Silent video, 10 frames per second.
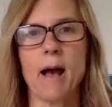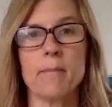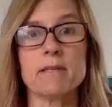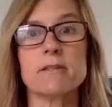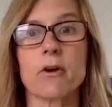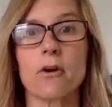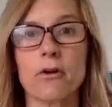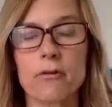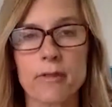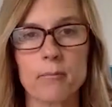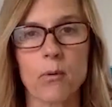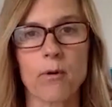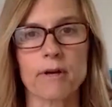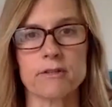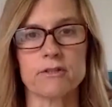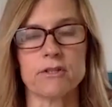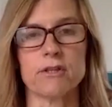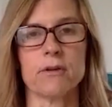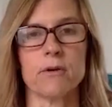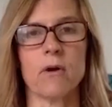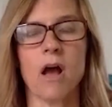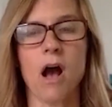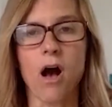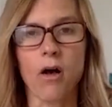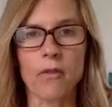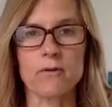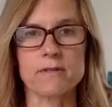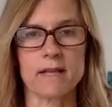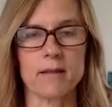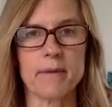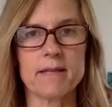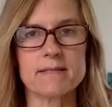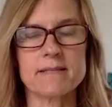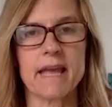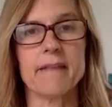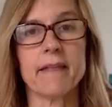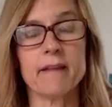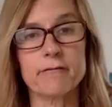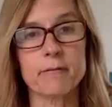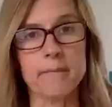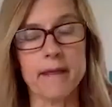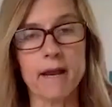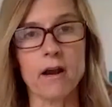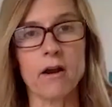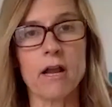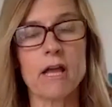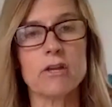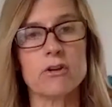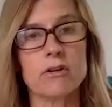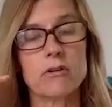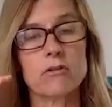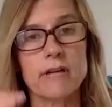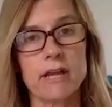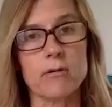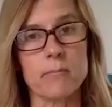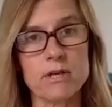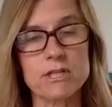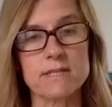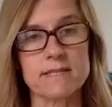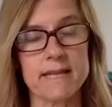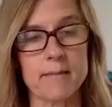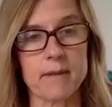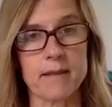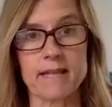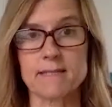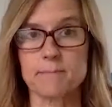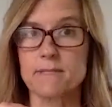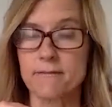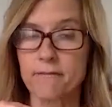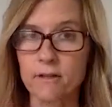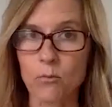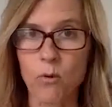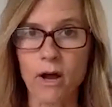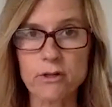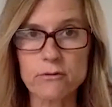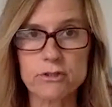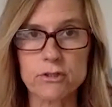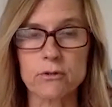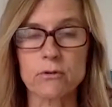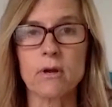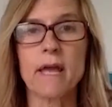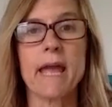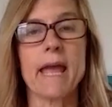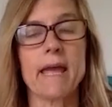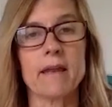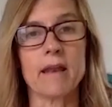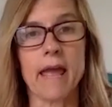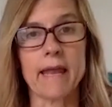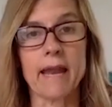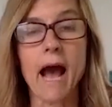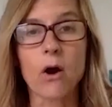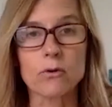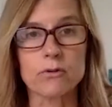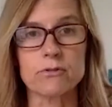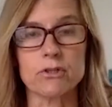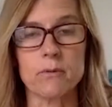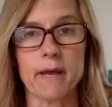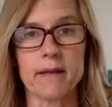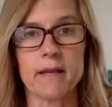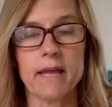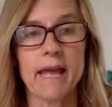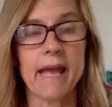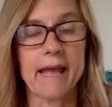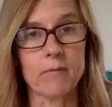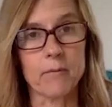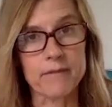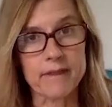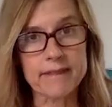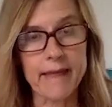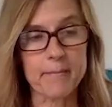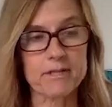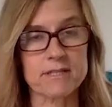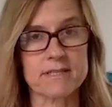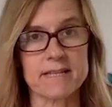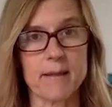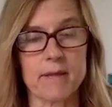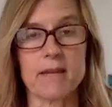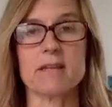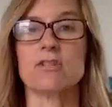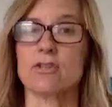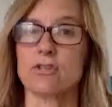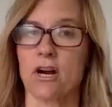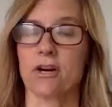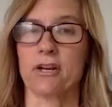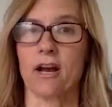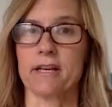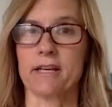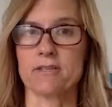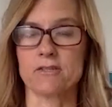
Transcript: Is the earth important to you? All those elements. And then from there, you're going to look at your mission statement. That's specifically what you do and how you do it. And within that mission statement is your target audience.